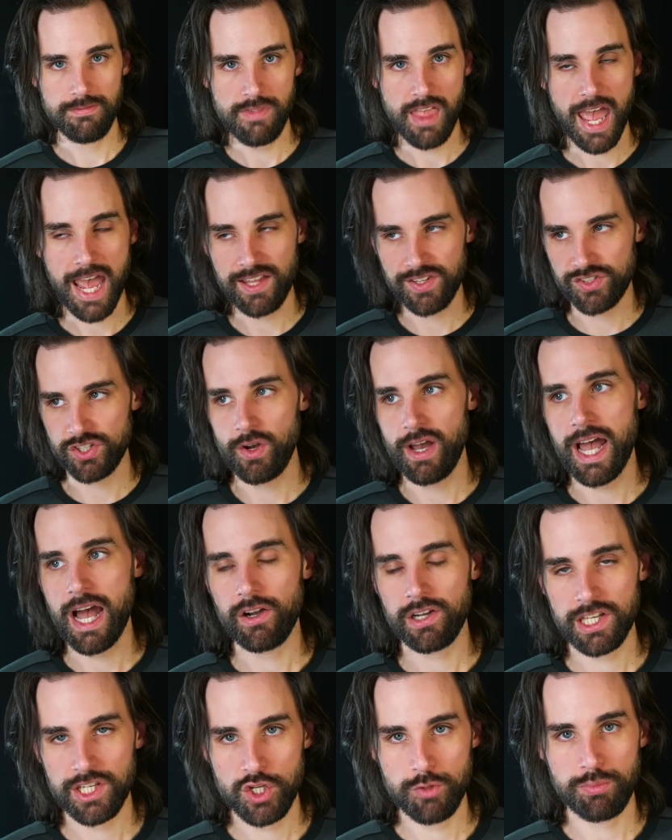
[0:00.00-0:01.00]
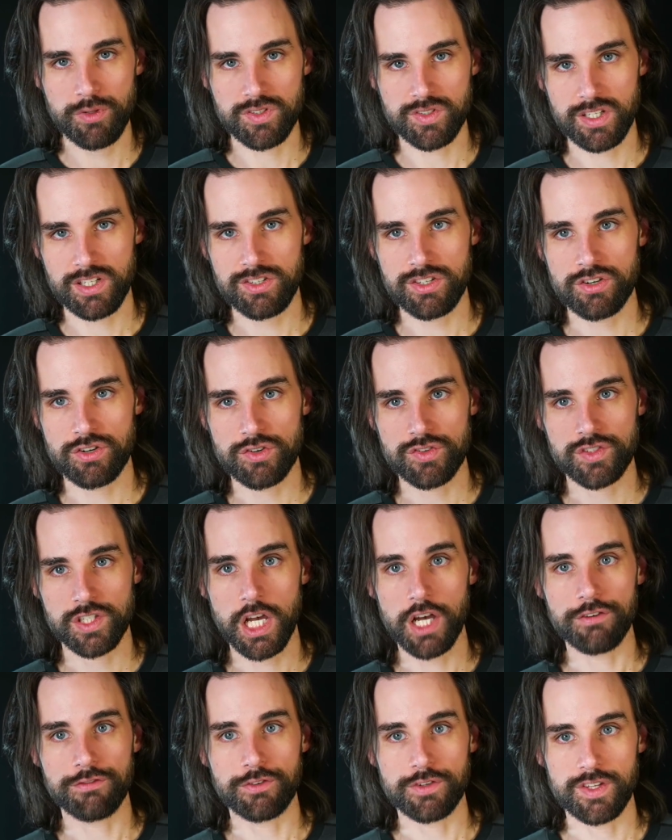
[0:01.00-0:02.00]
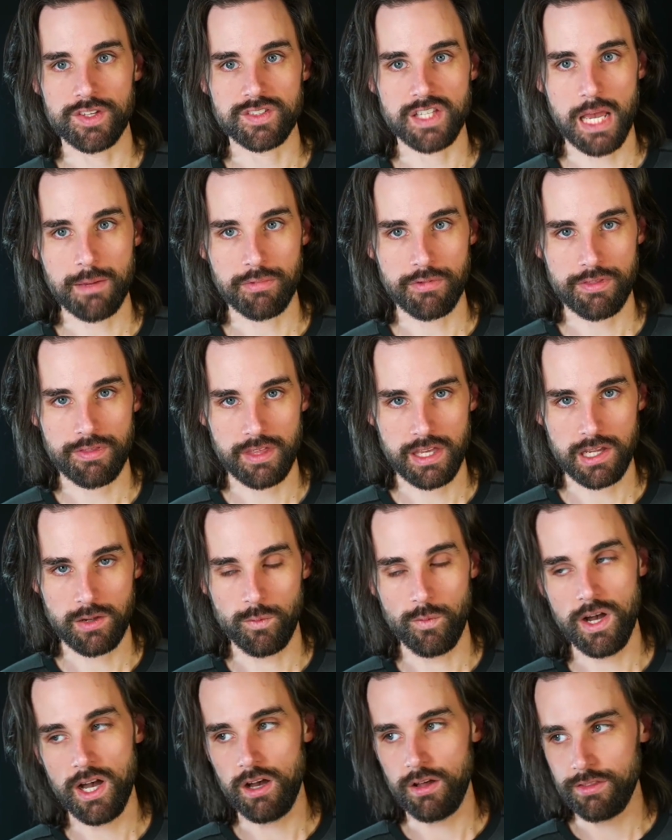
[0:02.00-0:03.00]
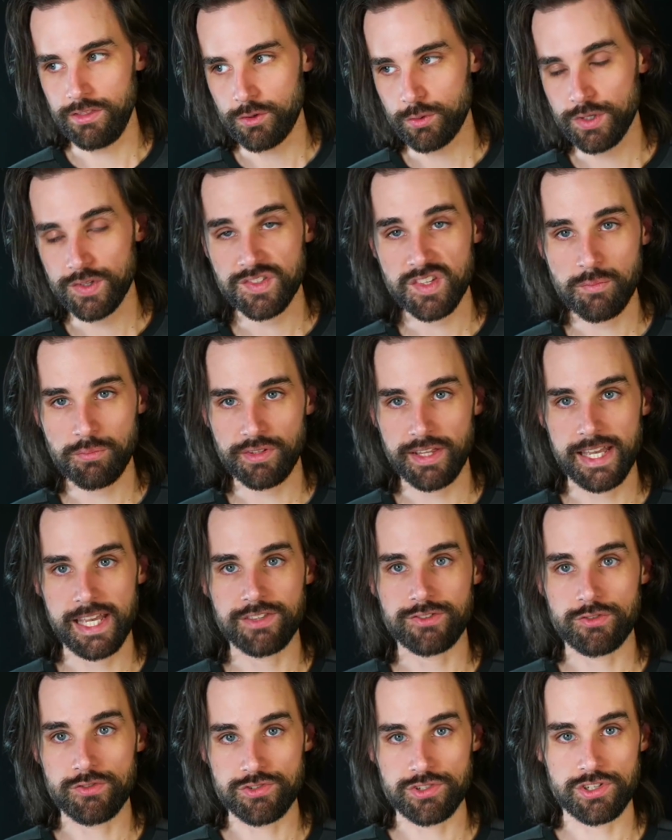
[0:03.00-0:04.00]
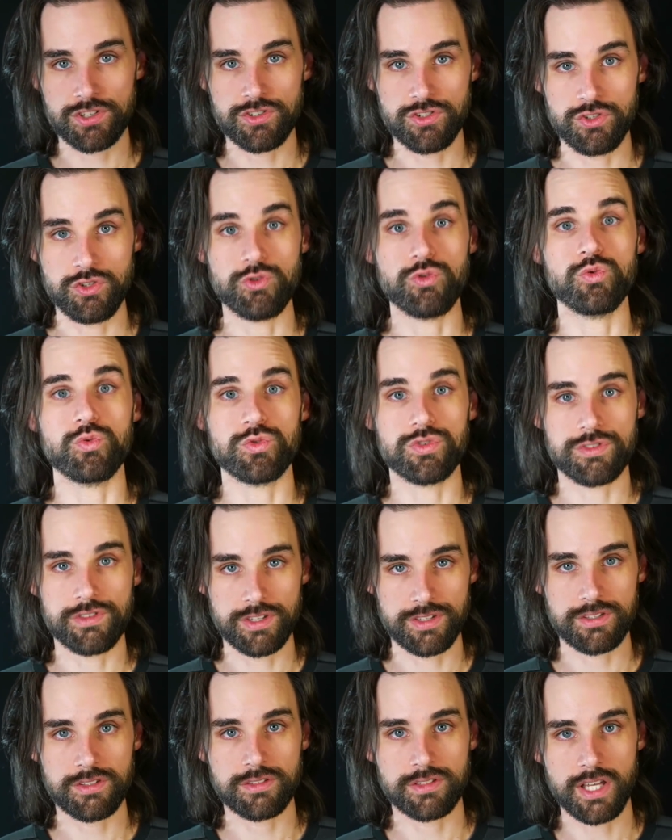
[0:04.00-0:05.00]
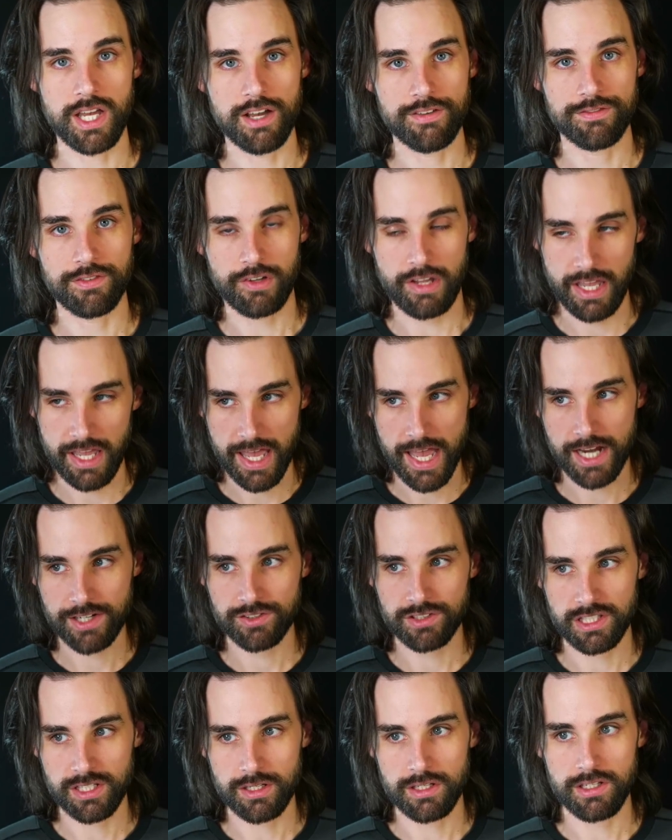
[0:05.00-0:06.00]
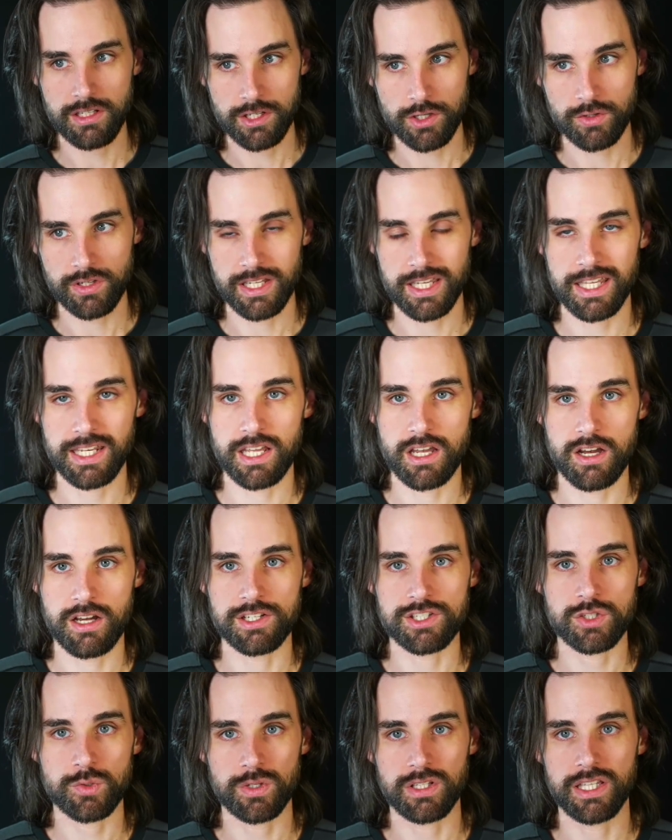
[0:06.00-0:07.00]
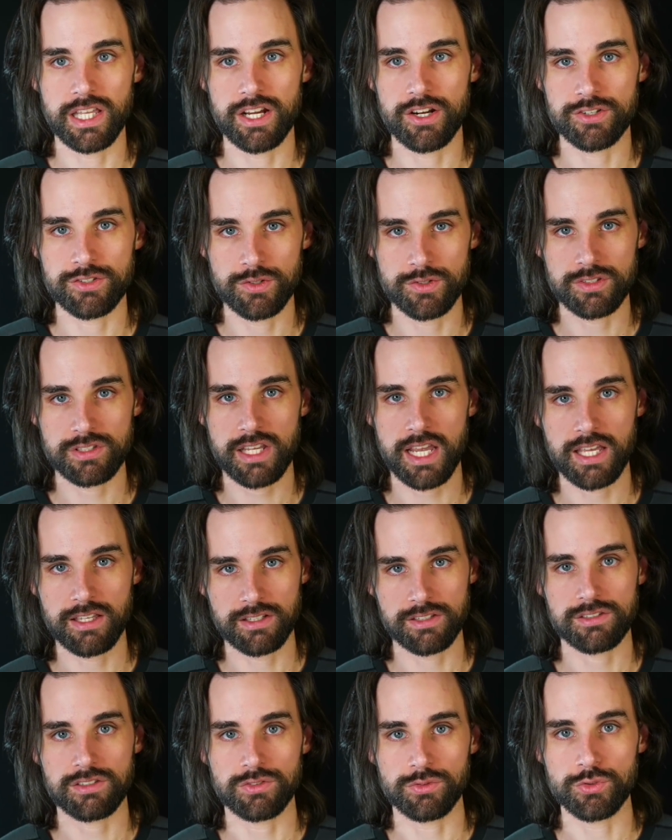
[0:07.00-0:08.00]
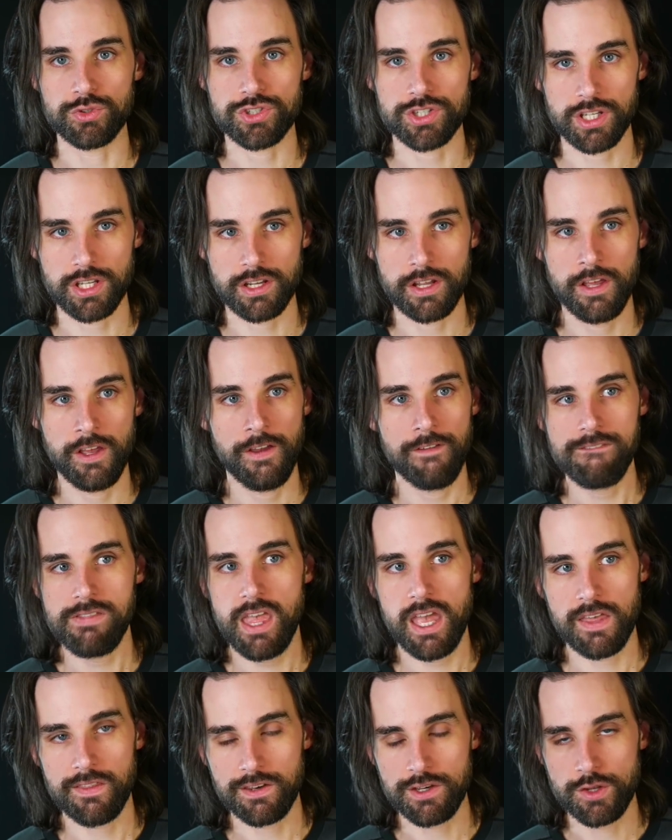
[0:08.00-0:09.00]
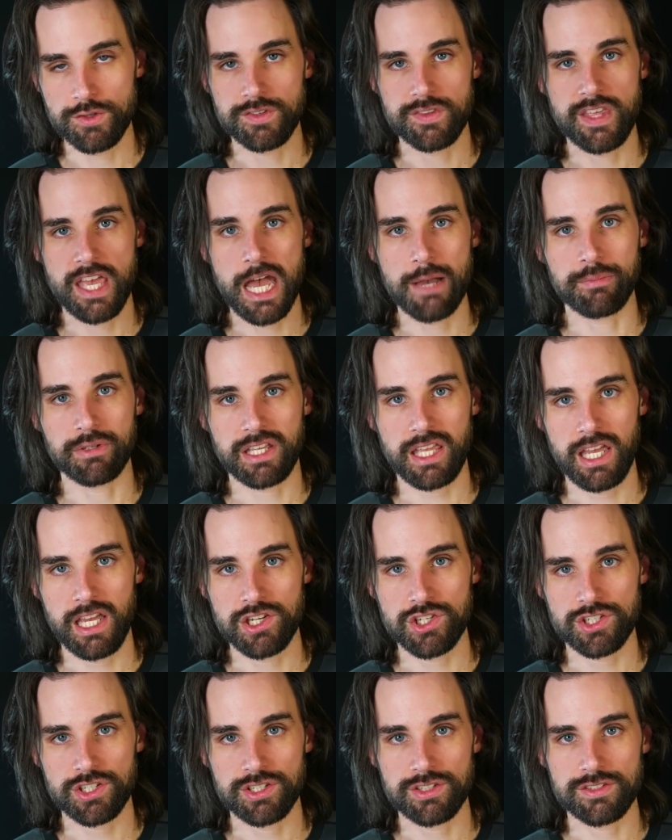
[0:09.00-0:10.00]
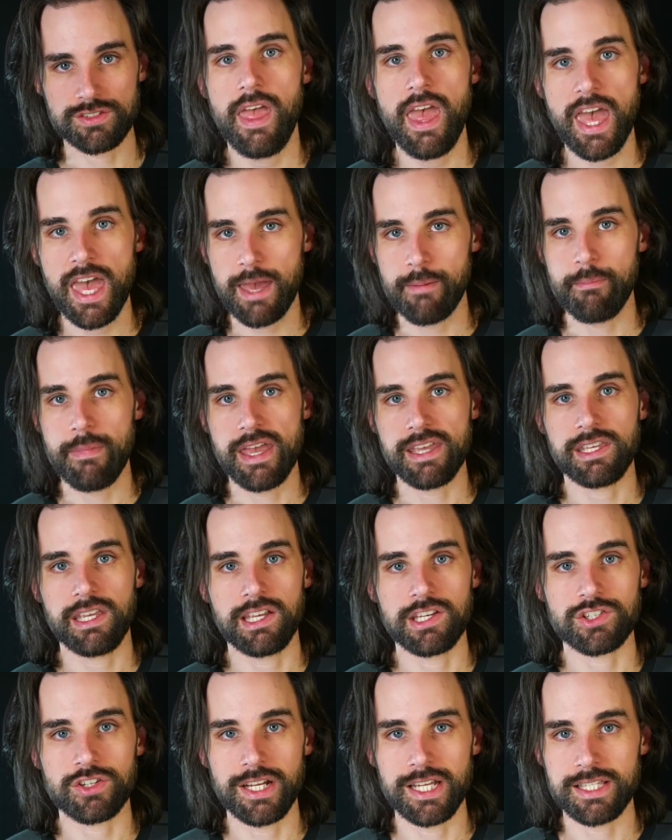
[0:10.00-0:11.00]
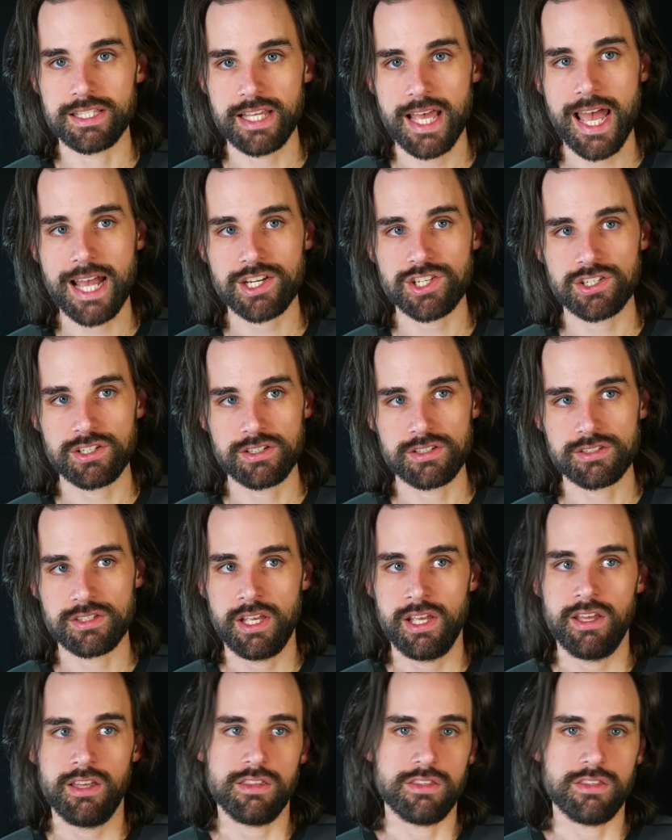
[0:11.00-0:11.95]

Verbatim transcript: And so how can you position yourself for this type of thing? Well, the real simple answer is just use the stuff. Okay, actually, you know, getting onto a layer two scaling solution and then using the applications and making transactions.